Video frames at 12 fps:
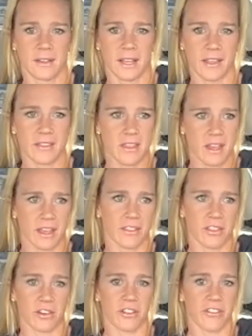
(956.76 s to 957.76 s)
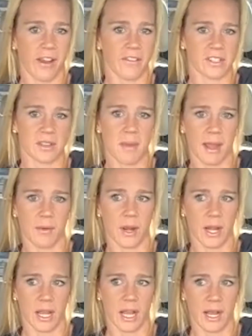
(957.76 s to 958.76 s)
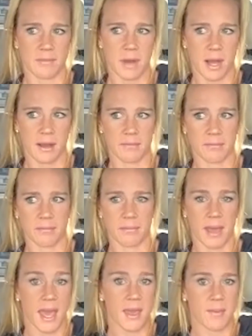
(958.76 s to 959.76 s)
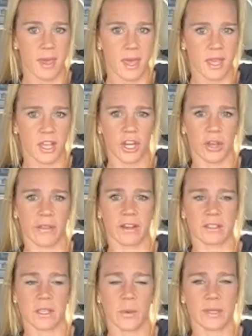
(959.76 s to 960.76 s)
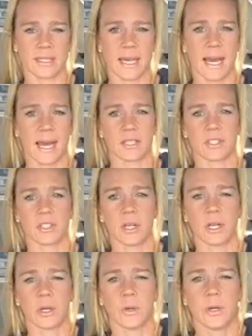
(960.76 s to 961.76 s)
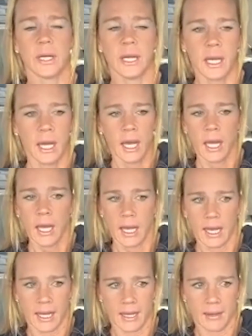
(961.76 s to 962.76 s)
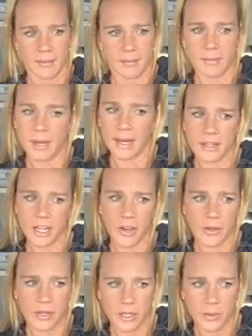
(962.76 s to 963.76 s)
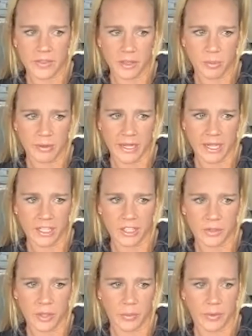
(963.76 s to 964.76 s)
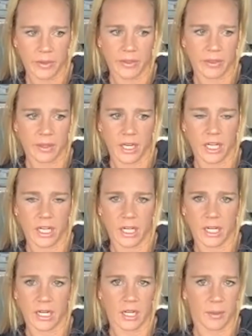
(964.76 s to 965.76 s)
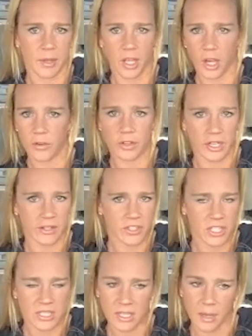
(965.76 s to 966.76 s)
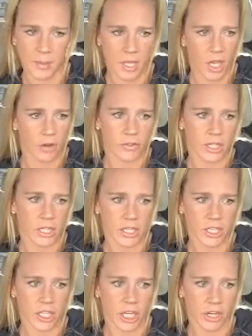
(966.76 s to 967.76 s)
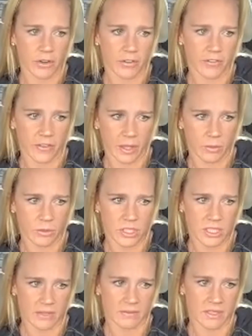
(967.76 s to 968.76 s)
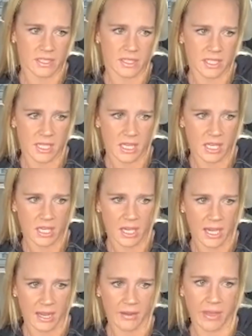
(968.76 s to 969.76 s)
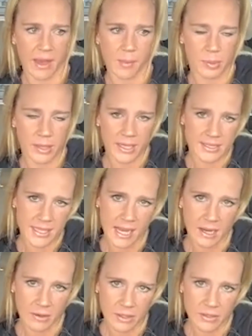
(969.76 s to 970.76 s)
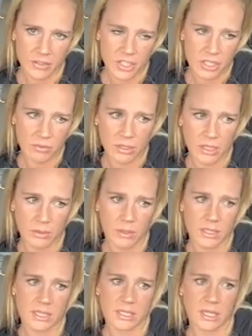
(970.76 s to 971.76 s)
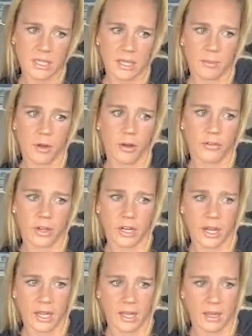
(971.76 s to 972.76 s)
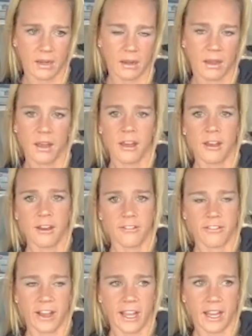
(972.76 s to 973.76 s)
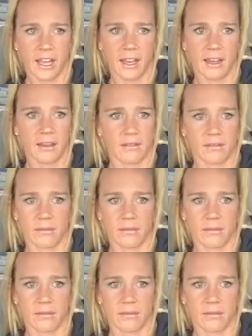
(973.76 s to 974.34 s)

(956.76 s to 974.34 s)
and then like 35ers that might want to come up maybe. You know, there's always that. So um don't know. I don't know what they're planning on doing with her coming over if she's coming over. You know, I feel like we'll just have to see how that plays out if she really wants to come over and fight at